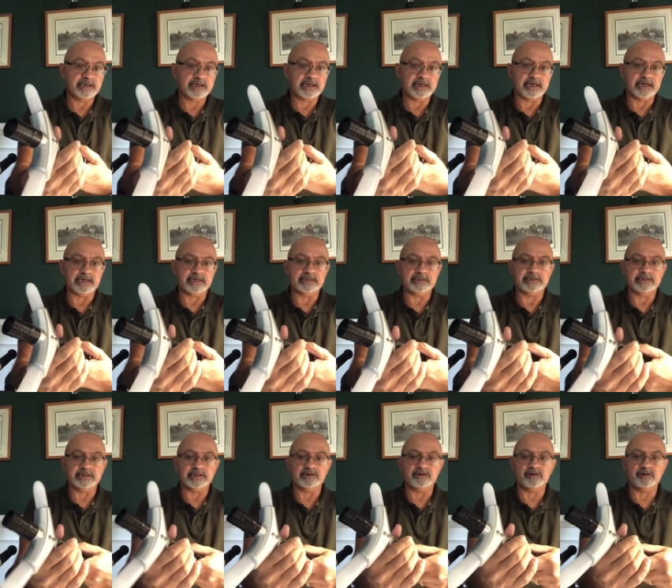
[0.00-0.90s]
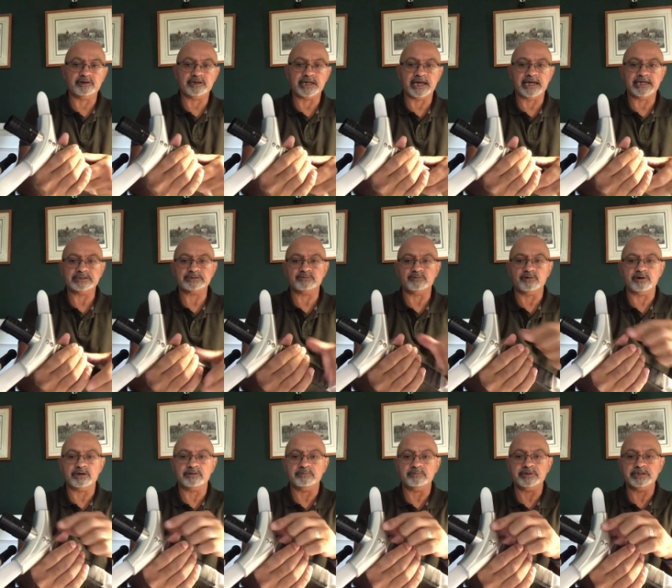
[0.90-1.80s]
and it only has
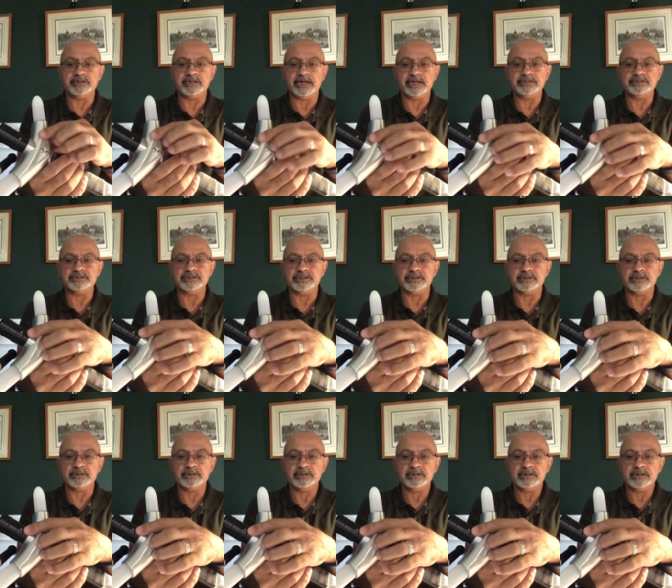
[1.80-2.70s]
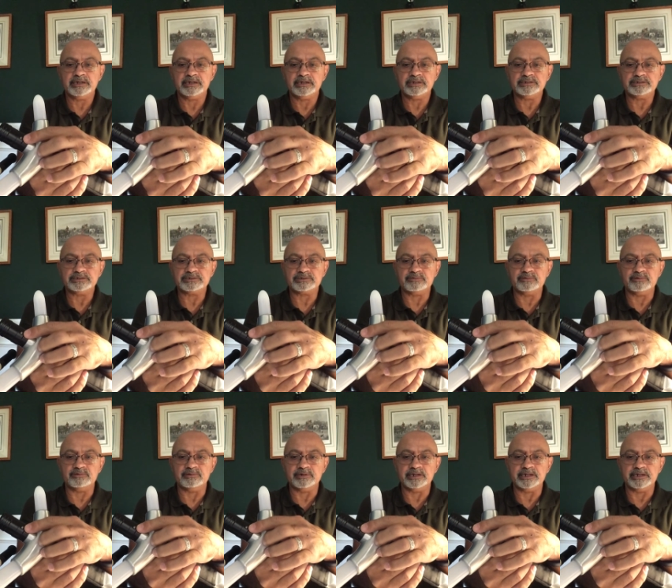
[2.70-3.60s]
one retention
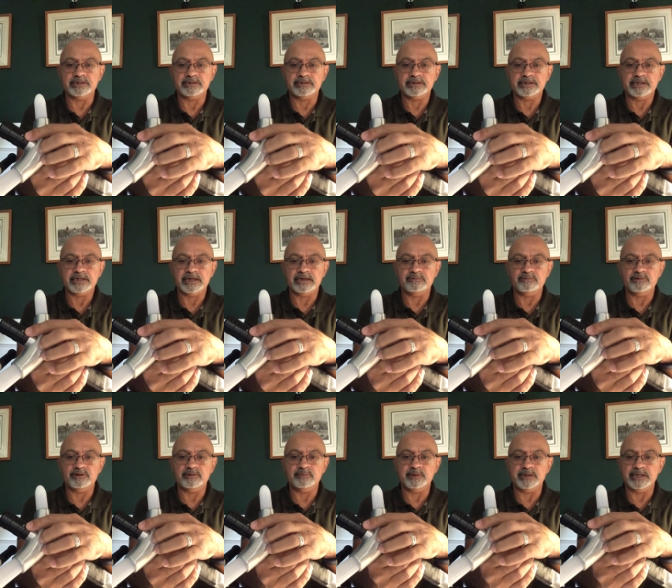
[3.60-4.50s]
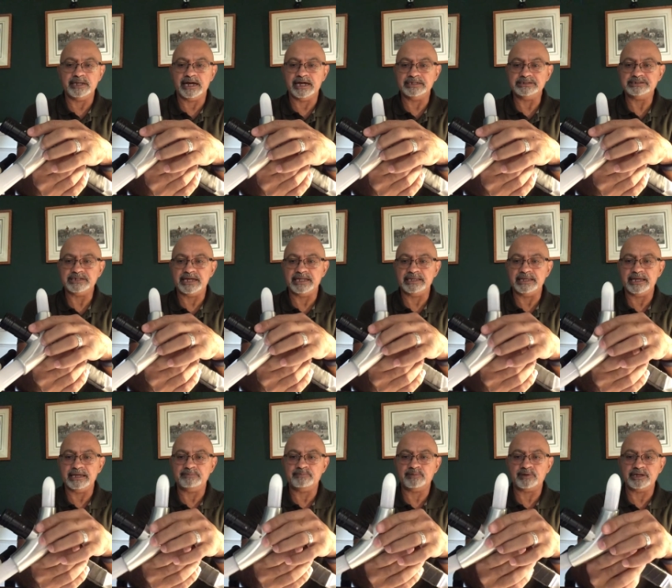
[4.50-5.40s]
screw in it. It would have been nice had they
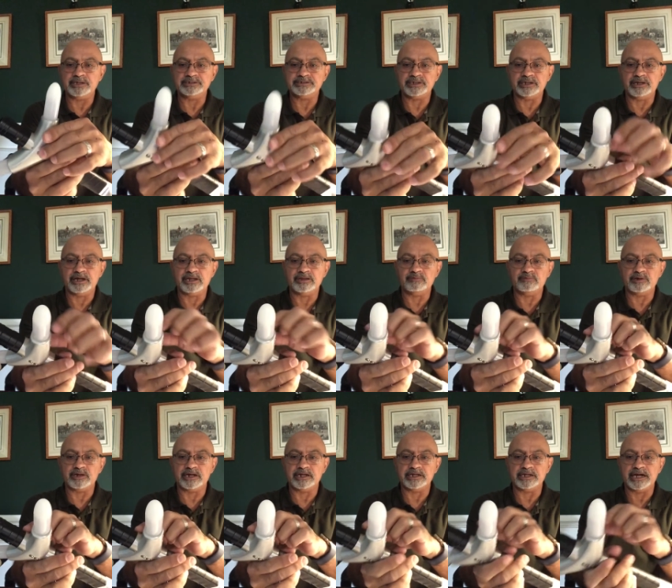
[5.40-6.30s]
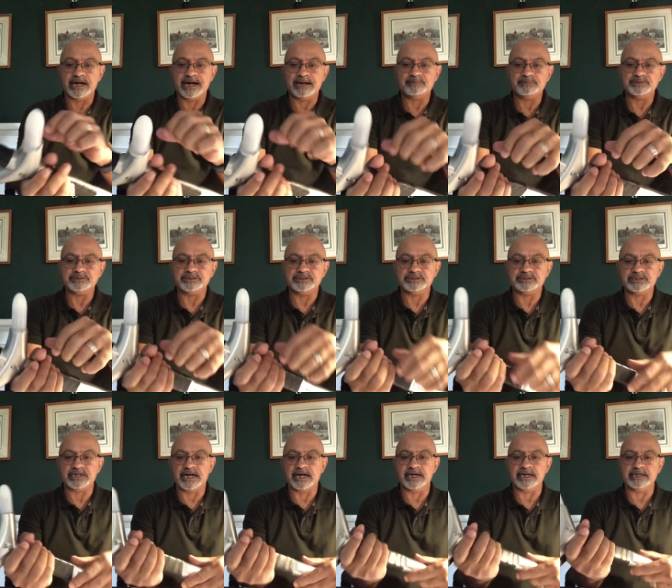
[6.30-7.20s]
placed another one on the opposite
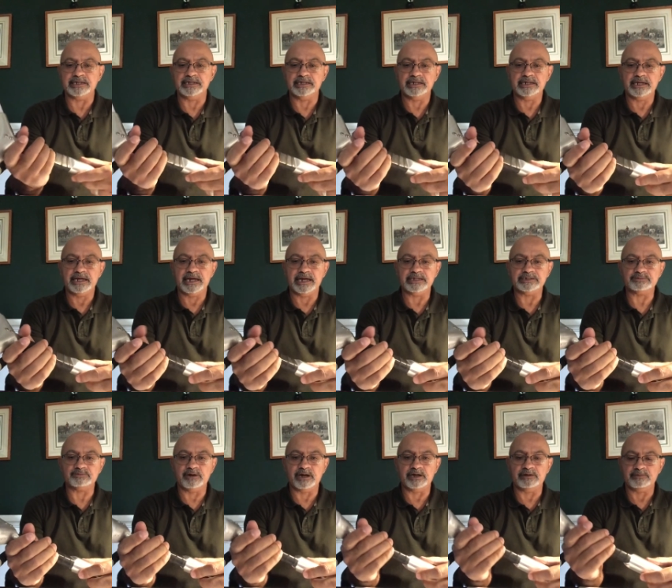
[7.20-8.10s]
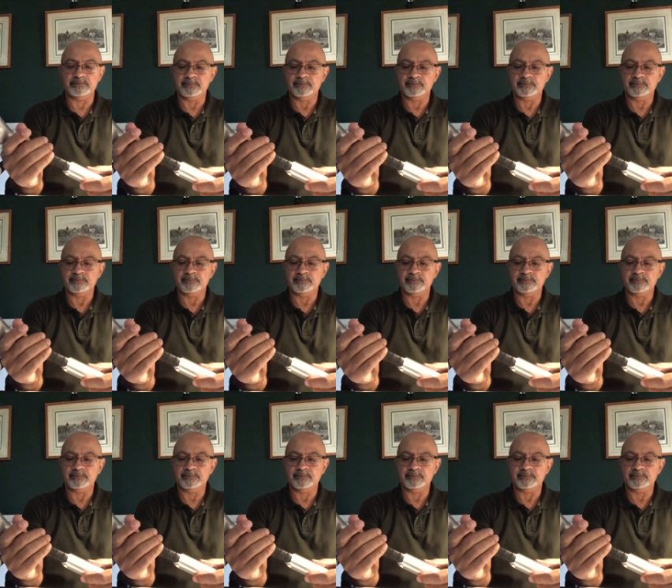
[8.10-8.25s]
side as well.